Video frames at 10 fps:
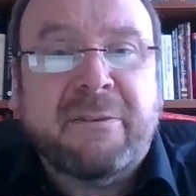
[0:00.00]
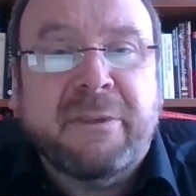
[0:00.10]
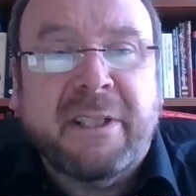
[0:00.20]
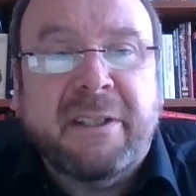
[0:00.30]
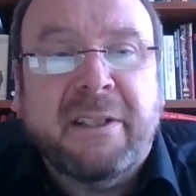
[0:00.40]

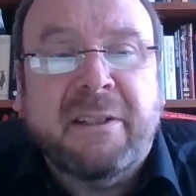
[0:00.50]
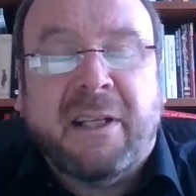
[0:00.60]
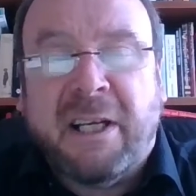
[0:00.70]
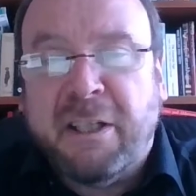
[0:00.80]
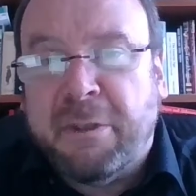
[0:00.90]
really
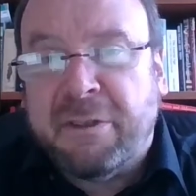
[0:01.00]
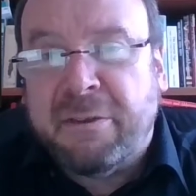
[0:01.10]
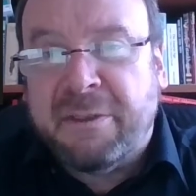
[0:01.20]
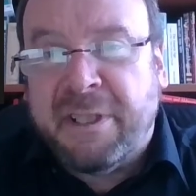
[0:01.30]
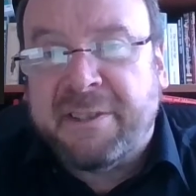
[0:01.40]
liable to
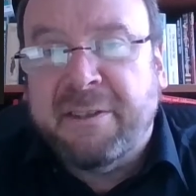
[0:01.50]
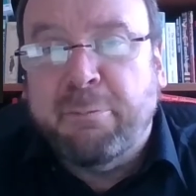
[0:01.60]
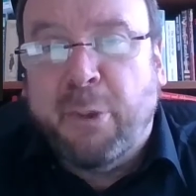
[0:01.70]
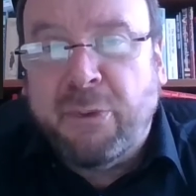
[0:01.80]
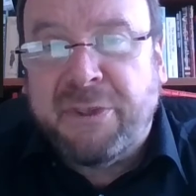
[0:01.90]
tax in
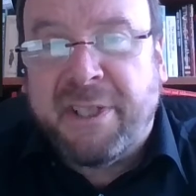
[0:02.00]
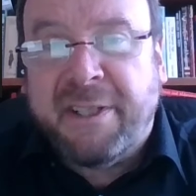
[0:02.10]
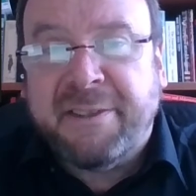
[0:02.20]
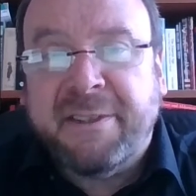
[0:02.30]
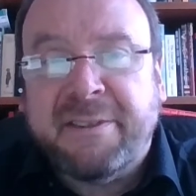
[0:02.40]
both
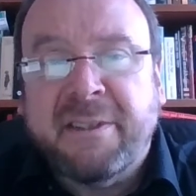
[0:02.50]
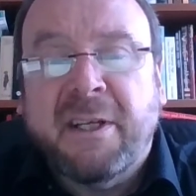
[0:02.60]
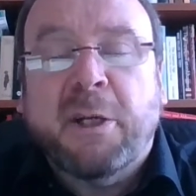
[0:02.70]
cases,